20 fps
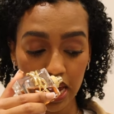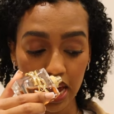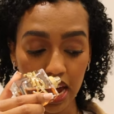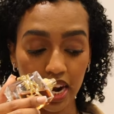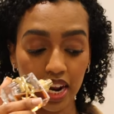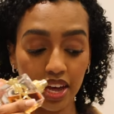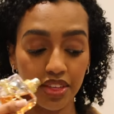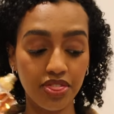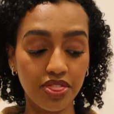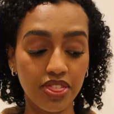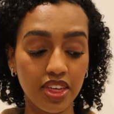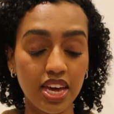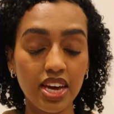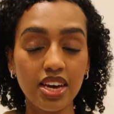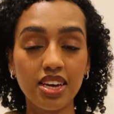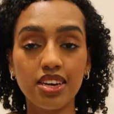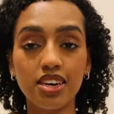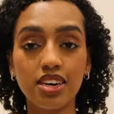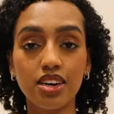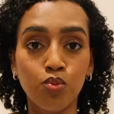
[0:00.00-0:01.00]
And I
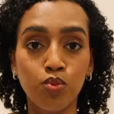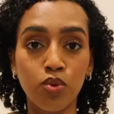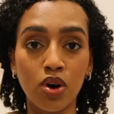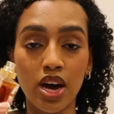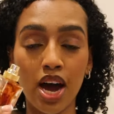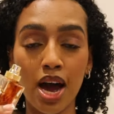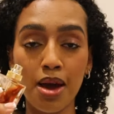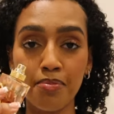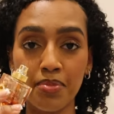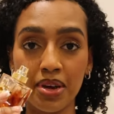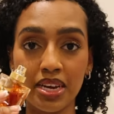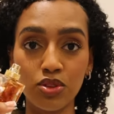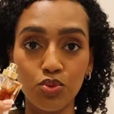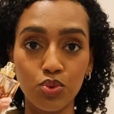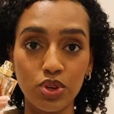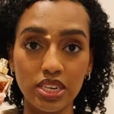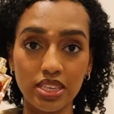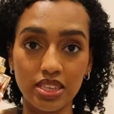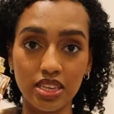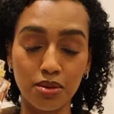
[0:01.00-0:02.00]
think what I meant
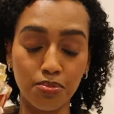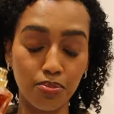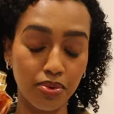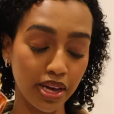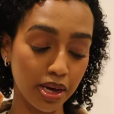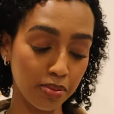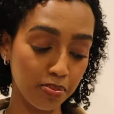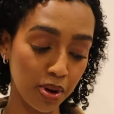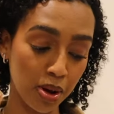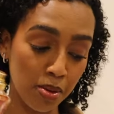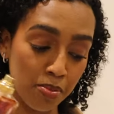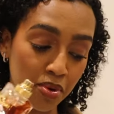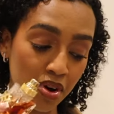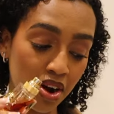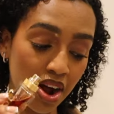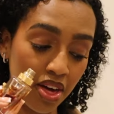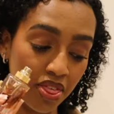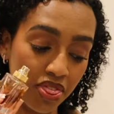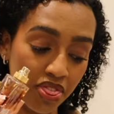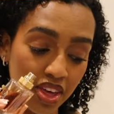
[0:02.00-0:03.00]
when I said black pepper,
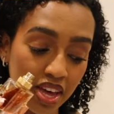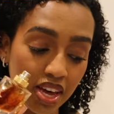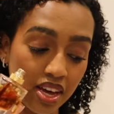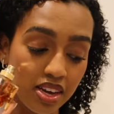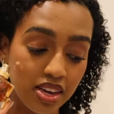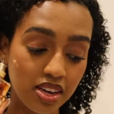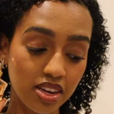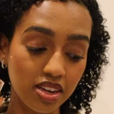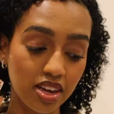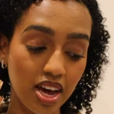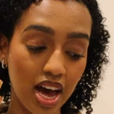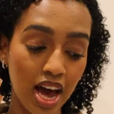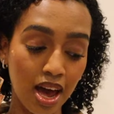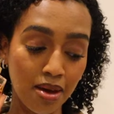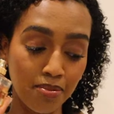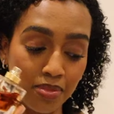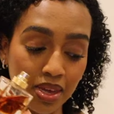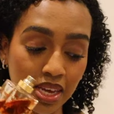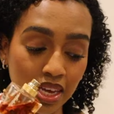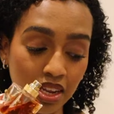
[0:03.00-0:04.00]
I think I
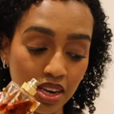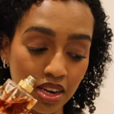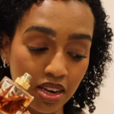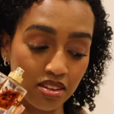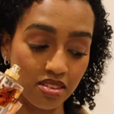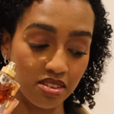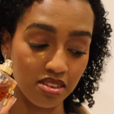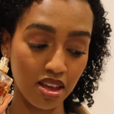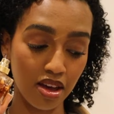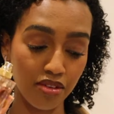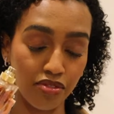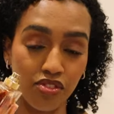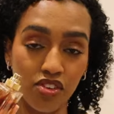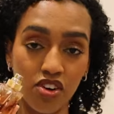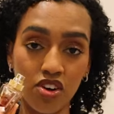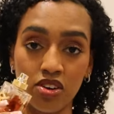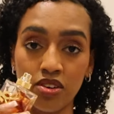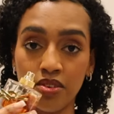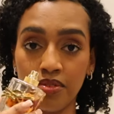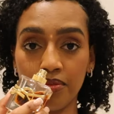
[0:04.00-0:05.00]
mean the
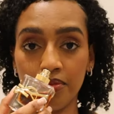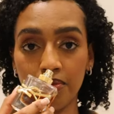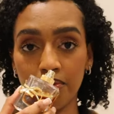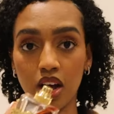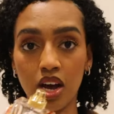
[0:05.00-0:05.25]
saffron.